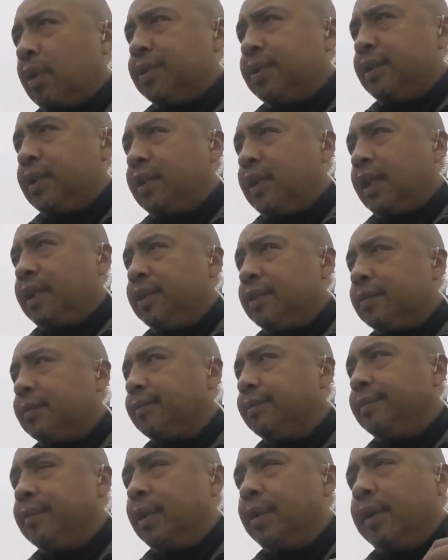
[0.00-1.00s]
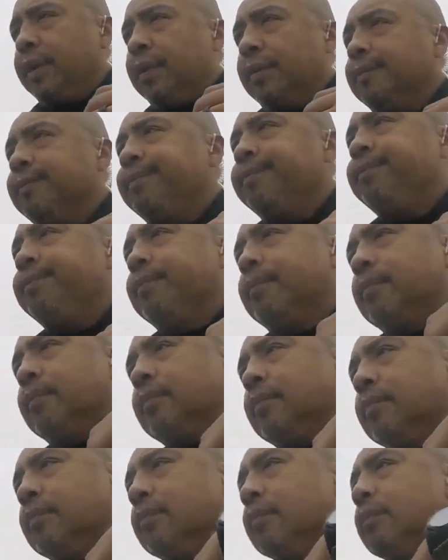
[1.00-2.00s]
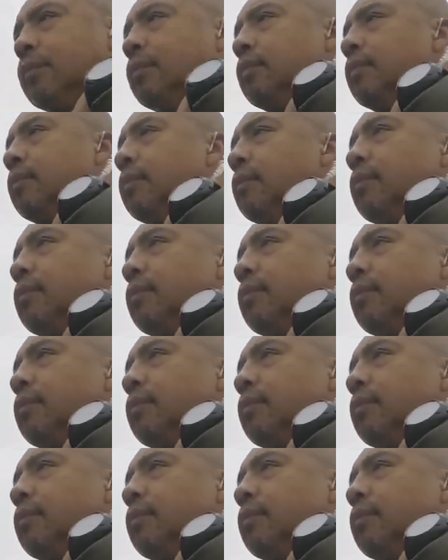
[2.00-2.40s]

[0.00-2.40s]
Yes, you do. You need reasonable articulable